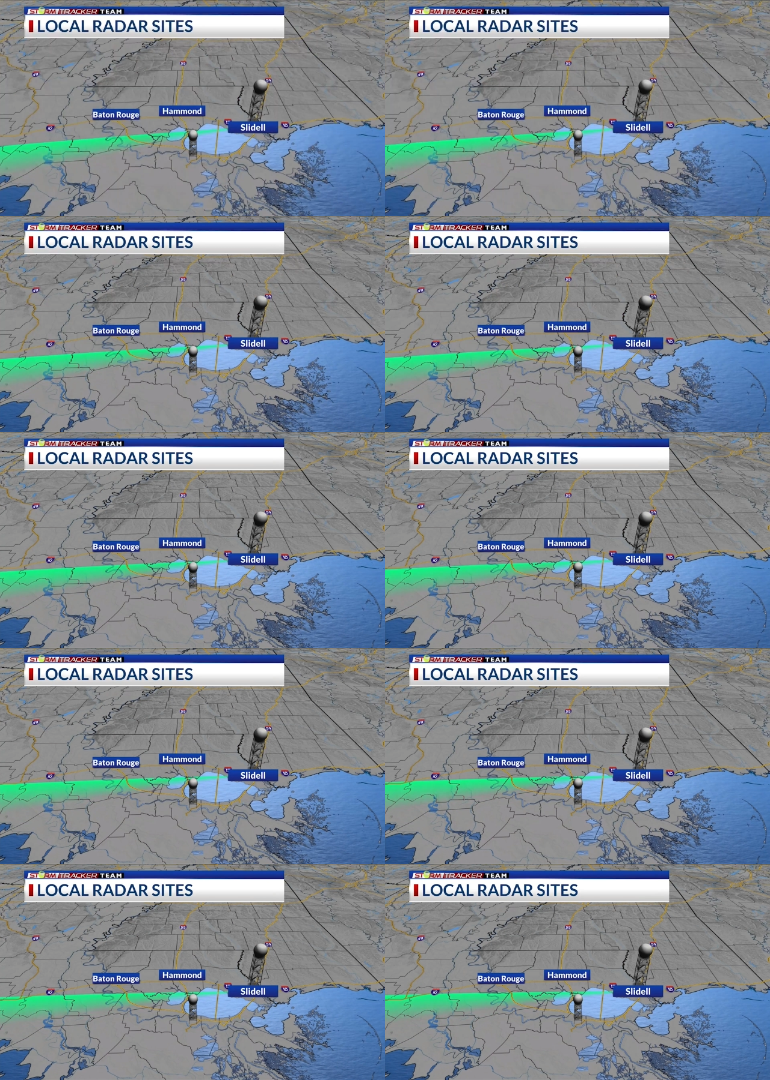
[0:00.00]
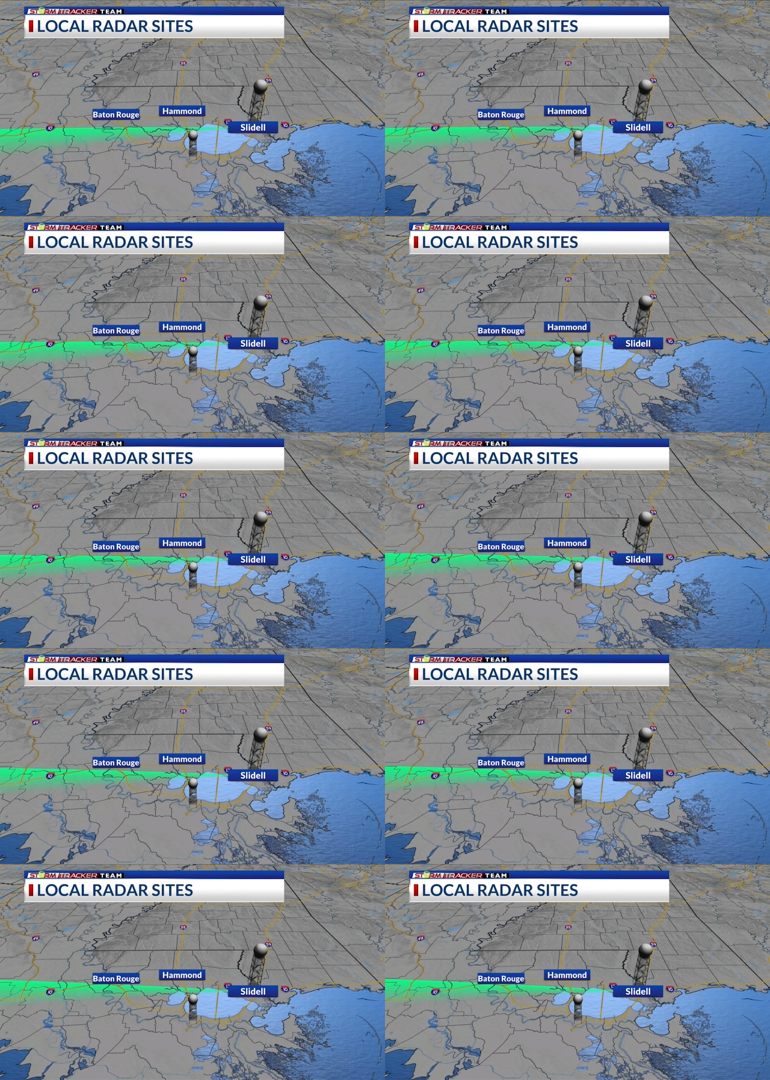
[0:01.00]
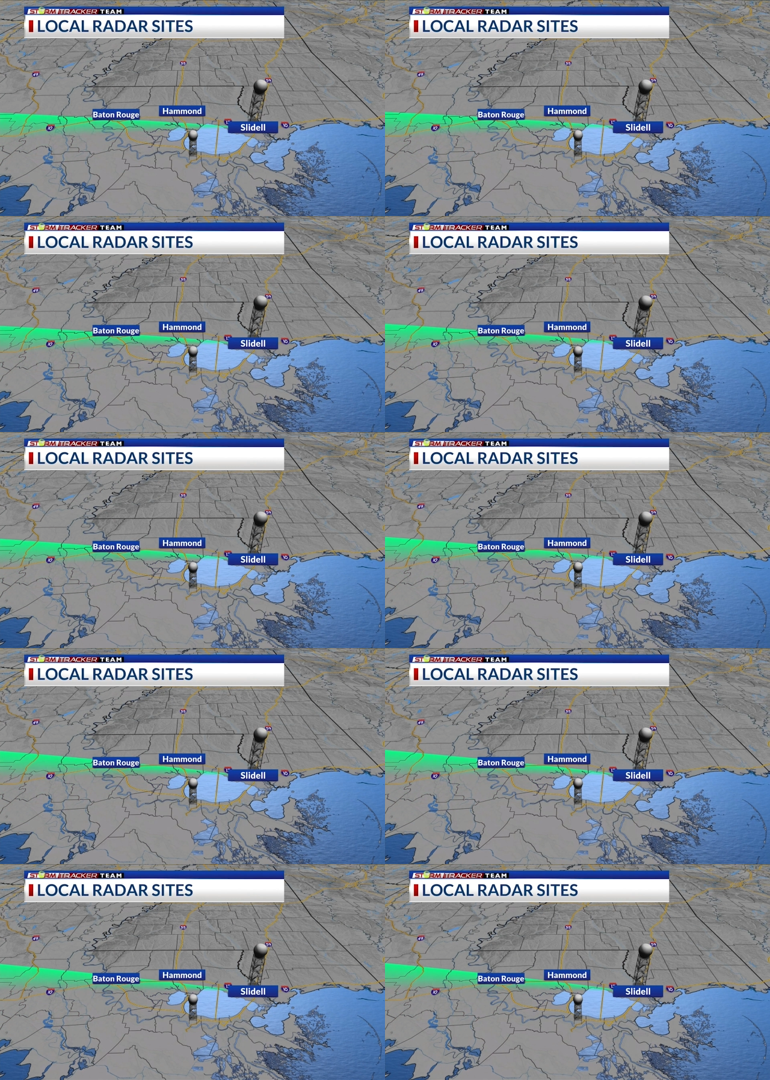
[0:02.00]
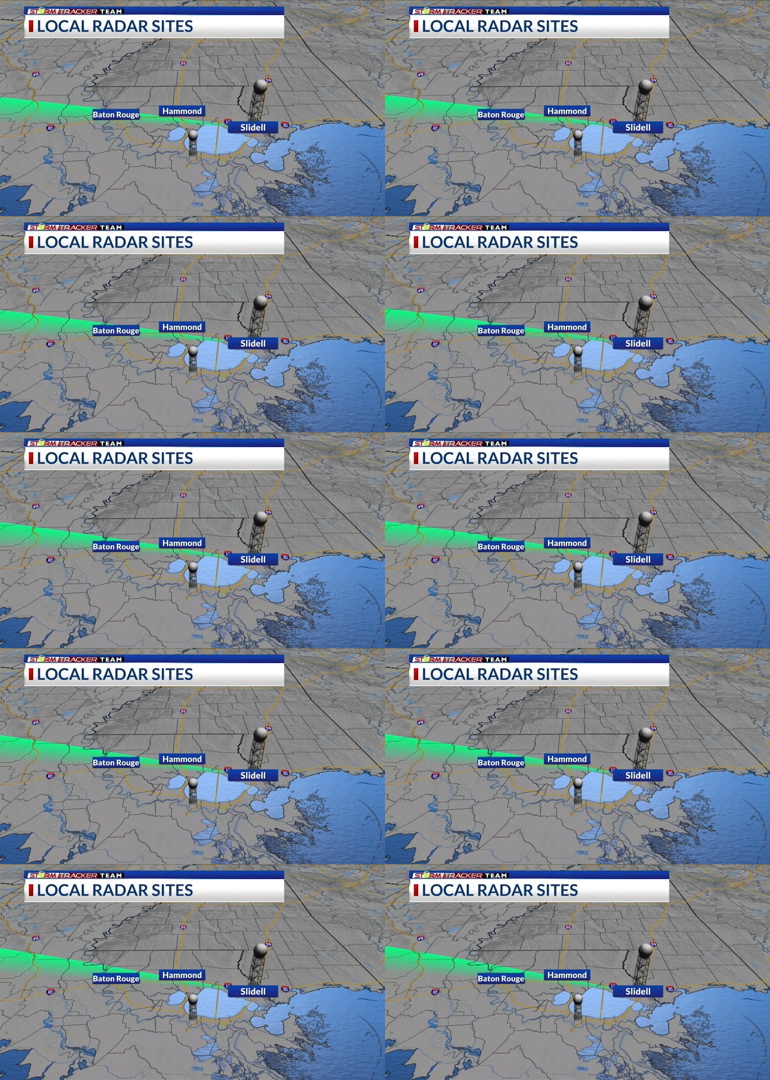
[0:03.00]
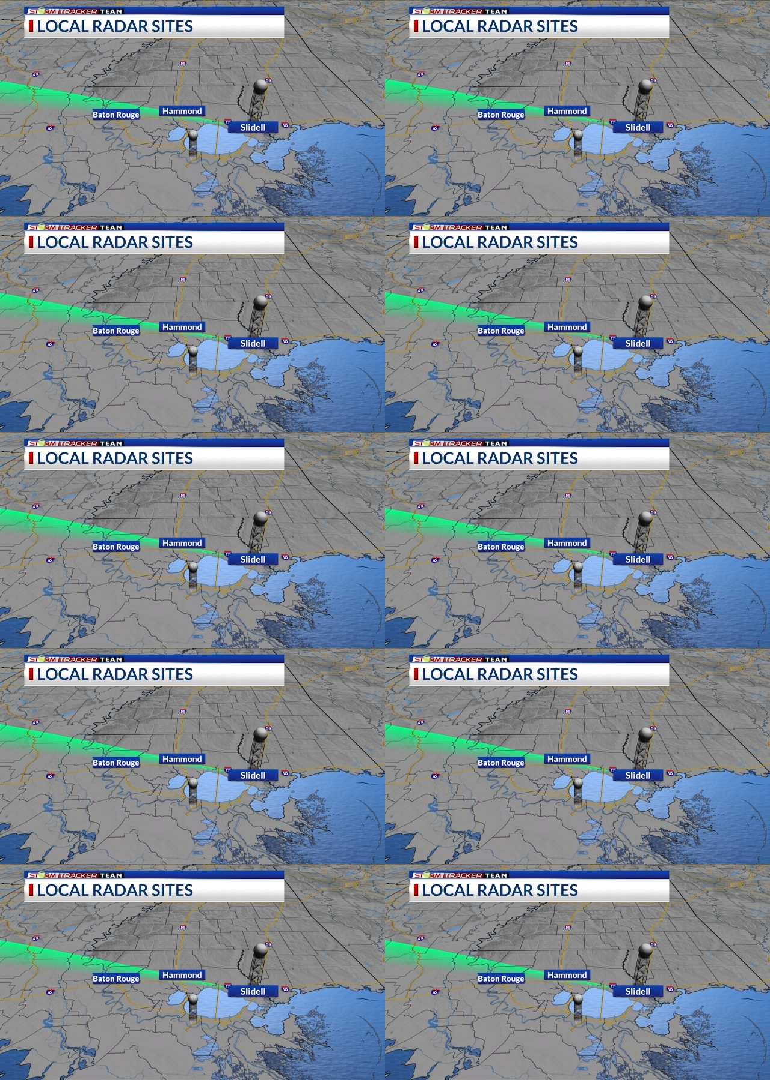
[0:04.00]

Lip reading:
Nobody's mouth can be seen.